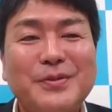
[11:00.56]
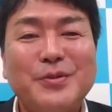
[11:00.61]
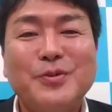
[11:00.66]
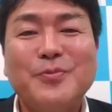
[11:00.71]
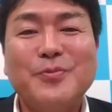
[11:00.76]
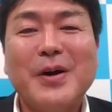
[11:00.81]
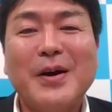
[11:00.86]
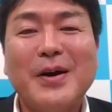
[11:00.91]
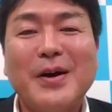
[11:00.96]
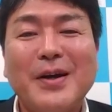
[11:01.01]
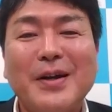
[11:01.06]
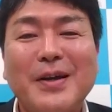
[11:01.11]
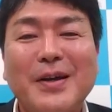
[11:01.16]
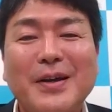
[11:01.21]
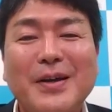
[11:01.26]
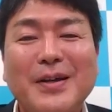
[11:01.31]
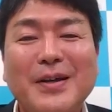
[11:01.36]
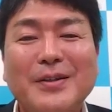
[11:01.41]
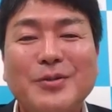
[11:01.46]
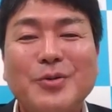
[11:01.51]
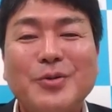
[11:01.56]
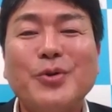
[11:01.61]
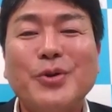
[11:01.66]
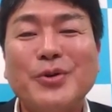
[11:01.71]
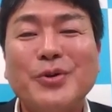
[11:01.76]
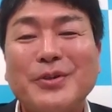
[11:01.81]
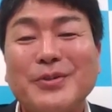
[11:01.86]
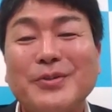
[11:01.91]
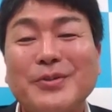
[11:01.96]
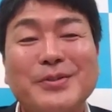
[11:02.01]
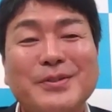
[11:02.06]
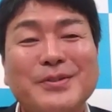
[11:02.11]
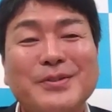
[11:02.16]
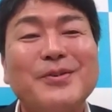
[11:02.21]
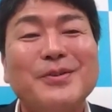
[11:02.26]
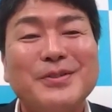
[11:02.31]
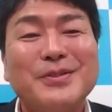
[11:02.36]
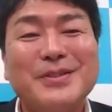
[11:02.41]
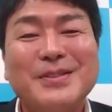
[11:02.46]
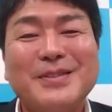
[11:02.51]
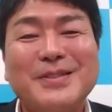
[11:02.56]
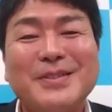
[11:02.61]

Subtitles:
to buy Tokyo Electron stocks